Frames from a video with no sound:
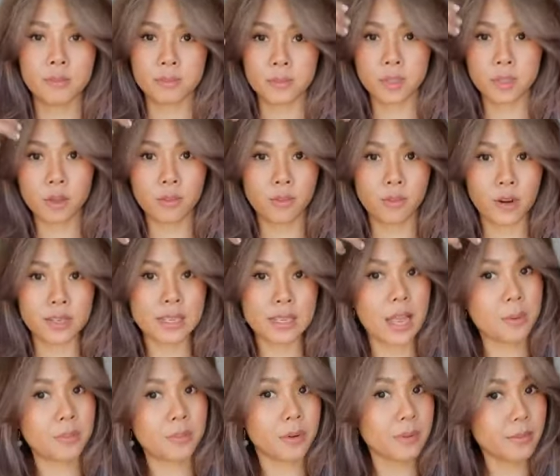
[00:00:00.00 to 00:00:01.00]
So for
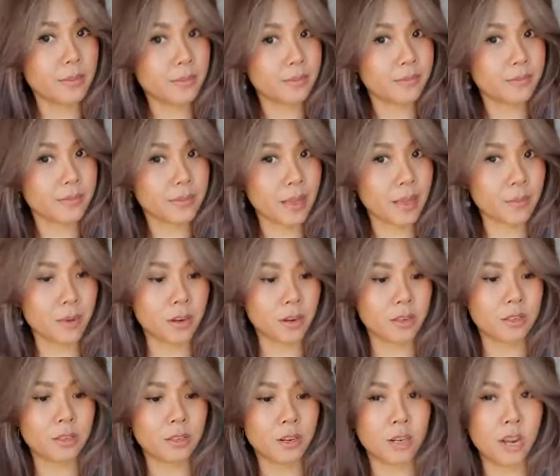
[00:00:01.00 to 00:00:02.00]
example, I'm going
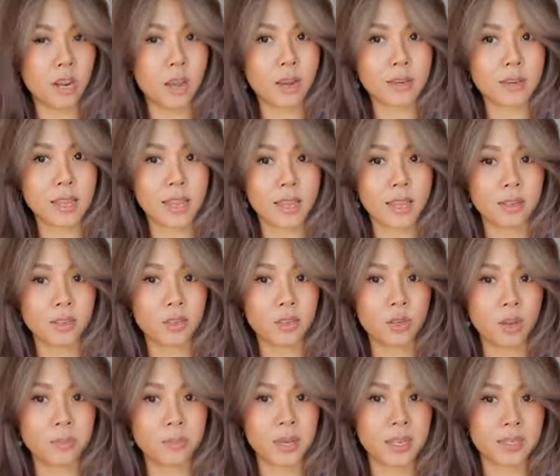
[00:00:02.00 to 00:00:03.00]
to turn on and do
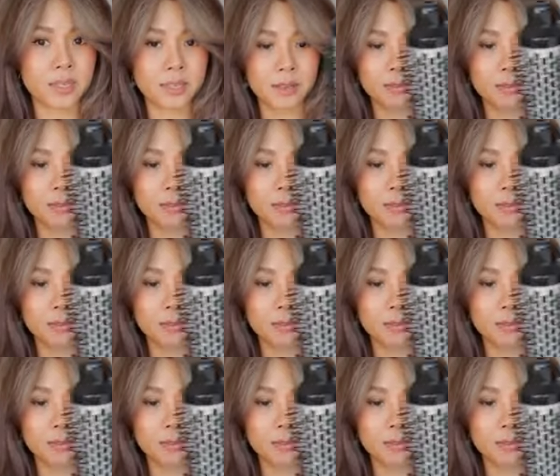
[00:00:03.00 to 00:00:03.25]
a piece.